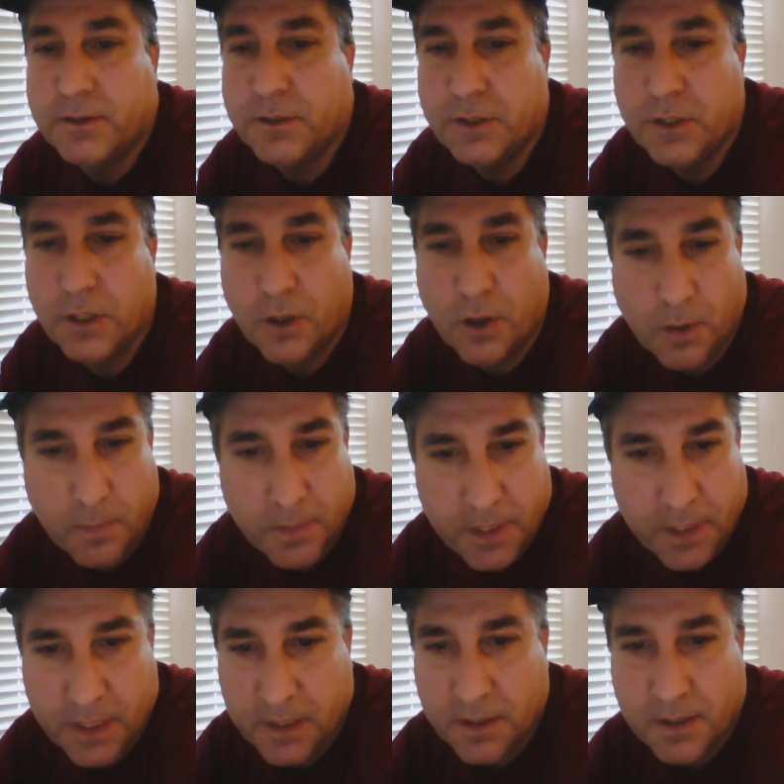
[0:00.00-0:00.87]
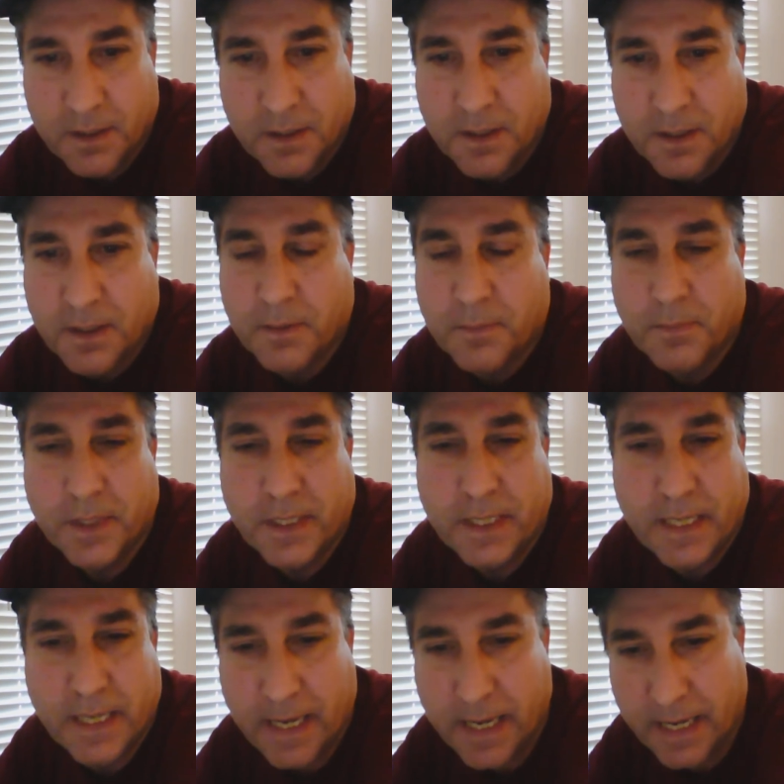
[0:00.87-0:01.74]
Comey,
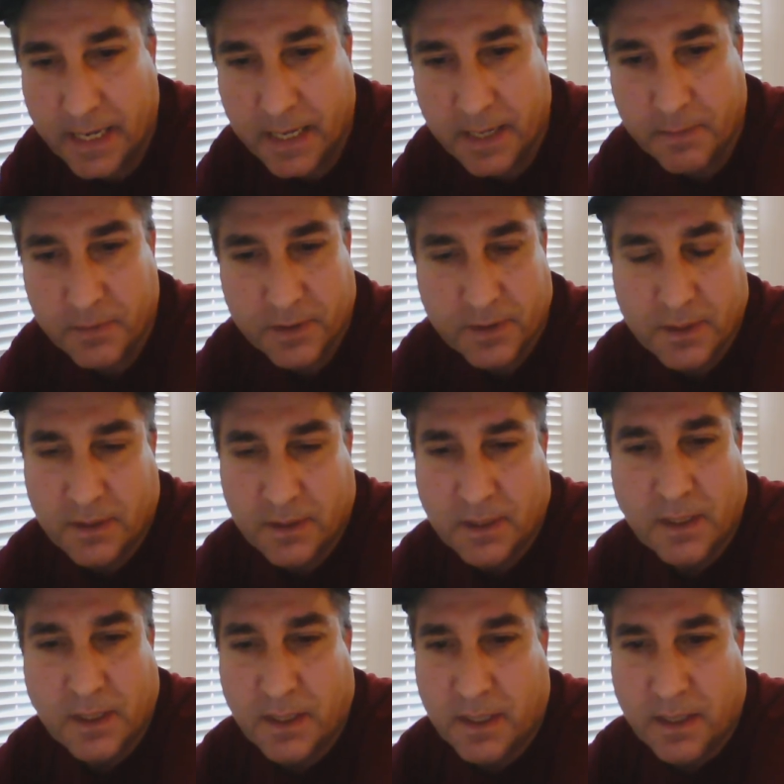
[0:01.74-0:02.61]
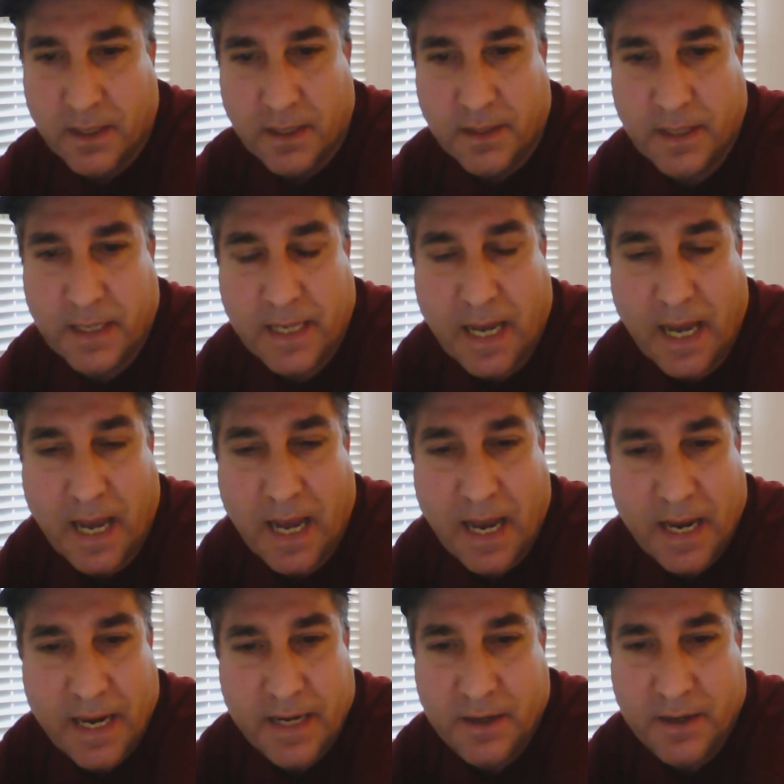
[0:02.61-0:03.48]
McCabe, the
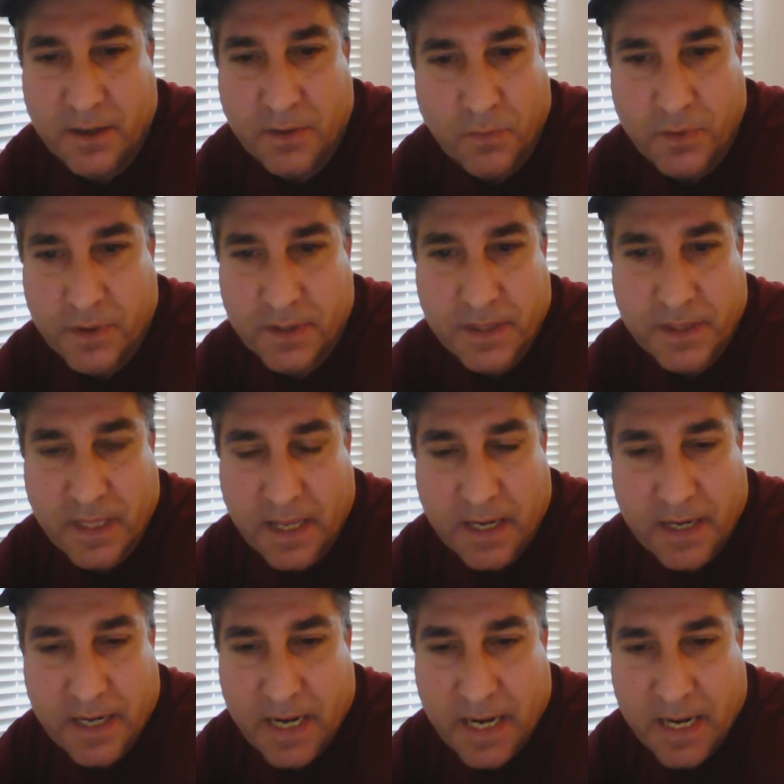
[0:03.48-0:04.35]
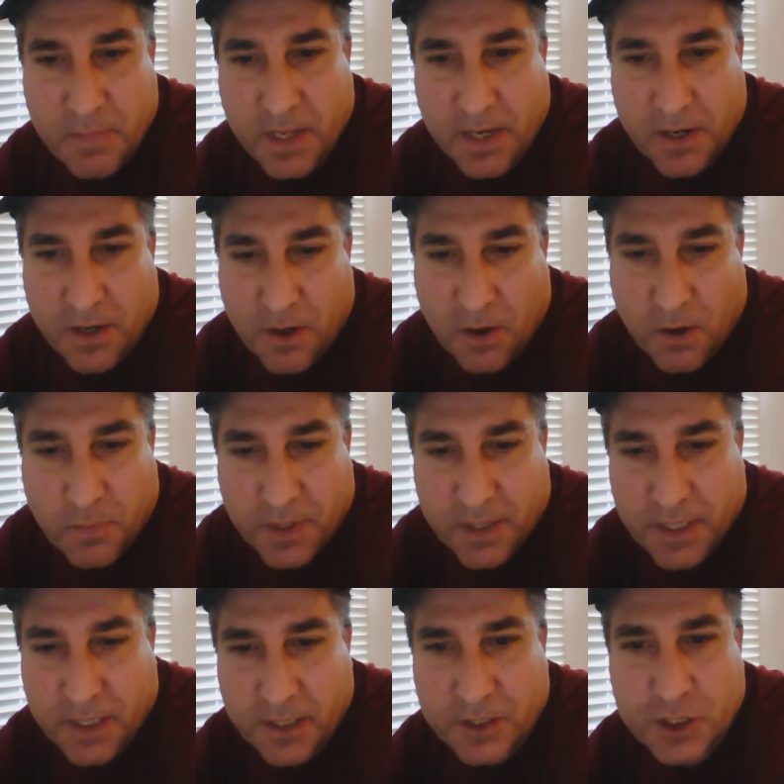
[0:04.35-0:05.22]
guy with that name that
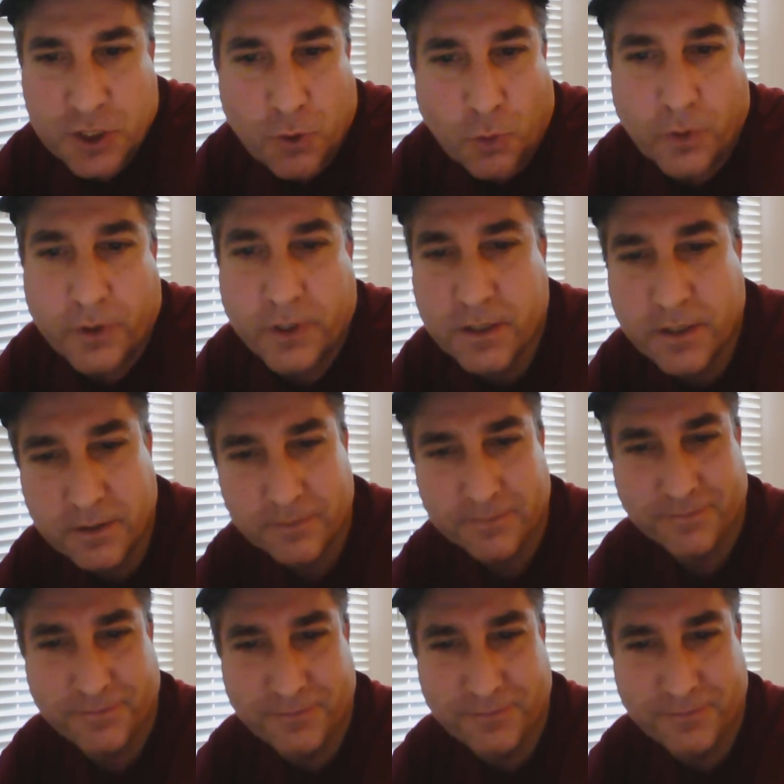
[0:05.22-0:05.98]
Stork,